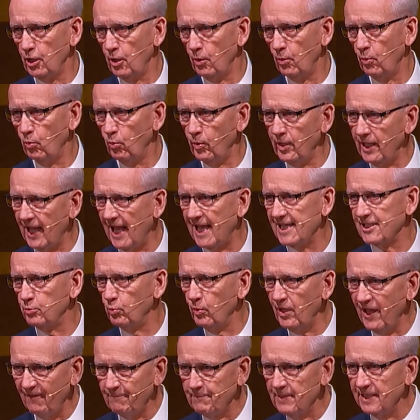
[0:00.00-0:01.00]
we, as
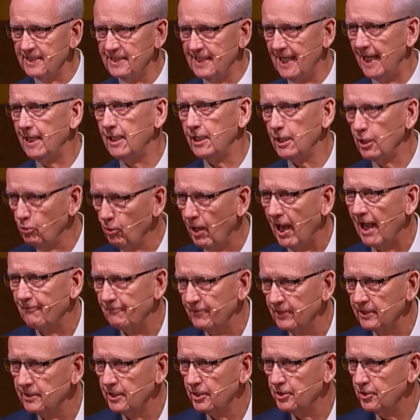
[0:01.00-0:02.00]
we have been
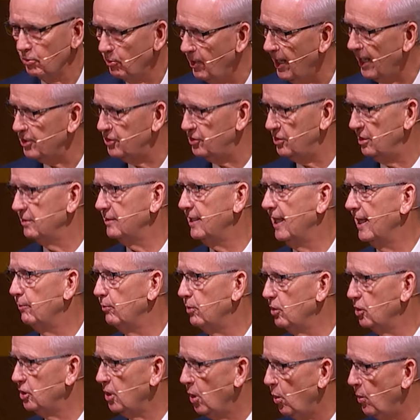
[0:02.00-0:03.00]
telegraphing the direction that
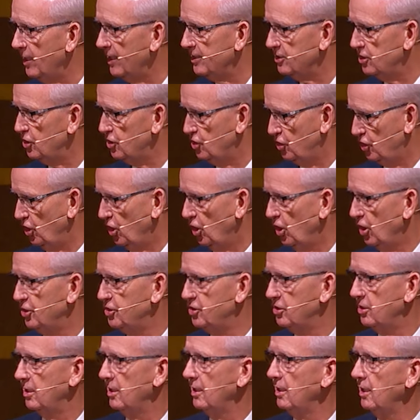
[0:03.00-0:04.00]
we're going as a
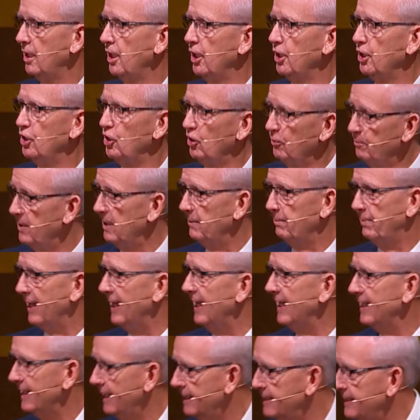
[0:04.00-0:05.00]
church, you've been paying